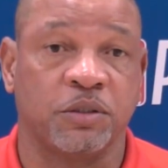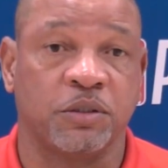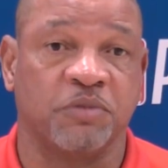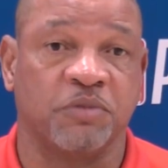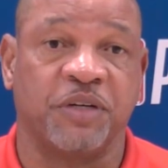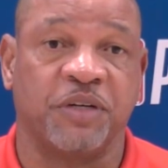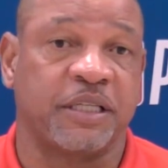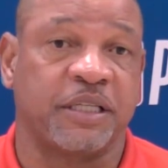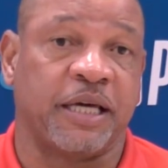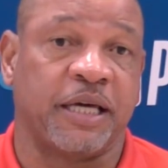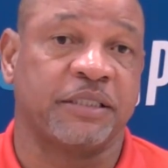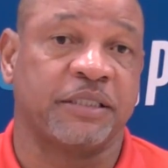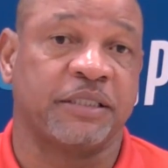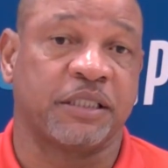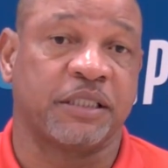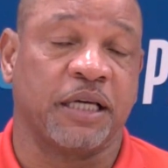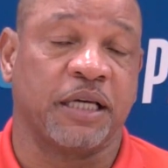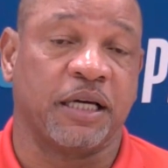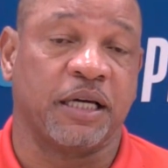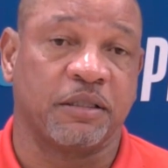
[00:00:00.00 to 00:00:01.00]
What, you on
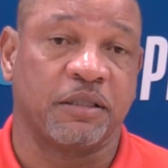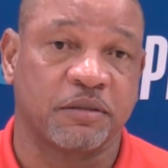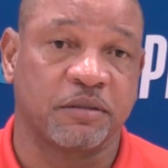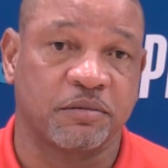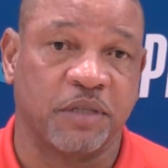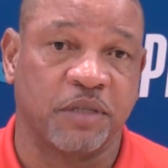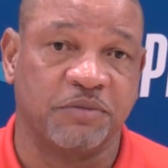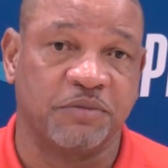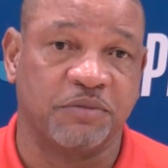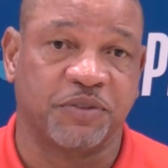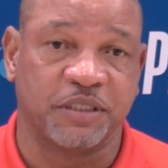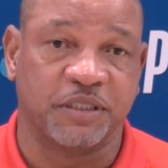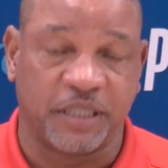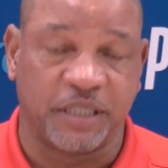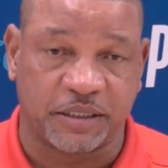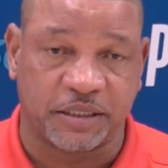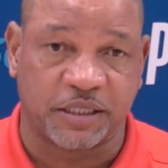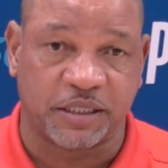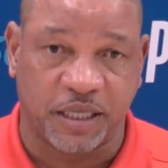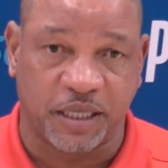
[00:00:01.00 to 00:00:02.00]
vacation now? Waiting
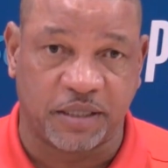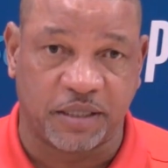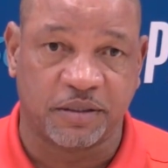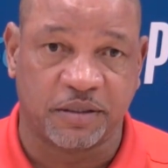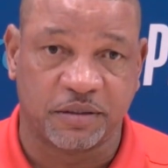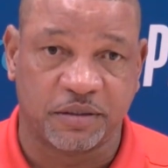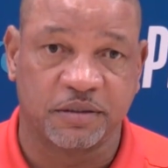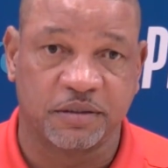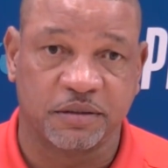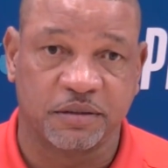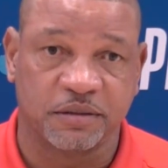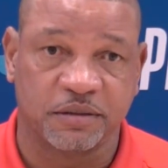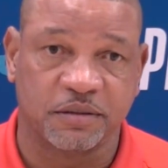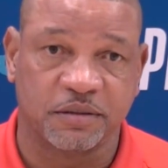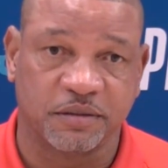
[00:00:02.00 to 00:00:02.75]
for the next game?